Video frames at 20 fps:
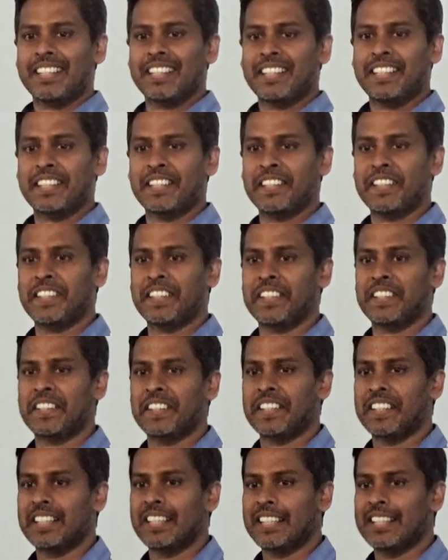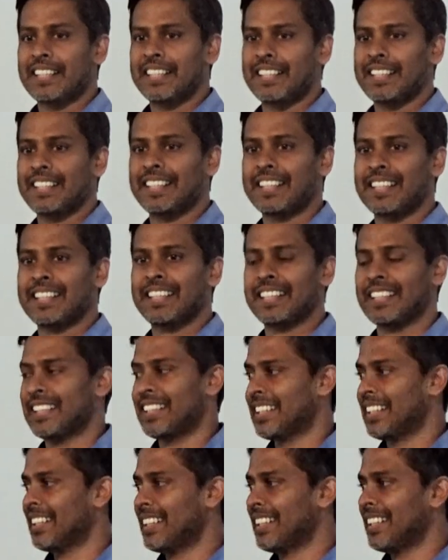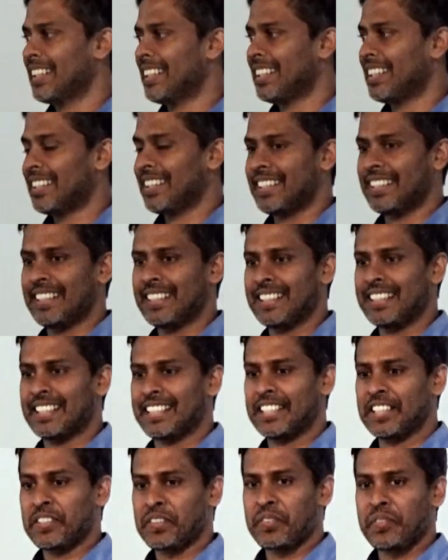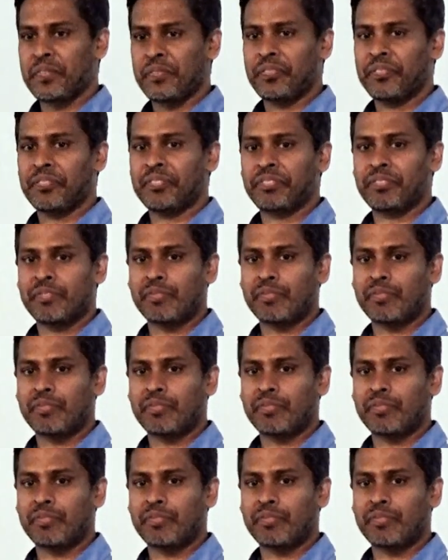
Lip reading: [no speech]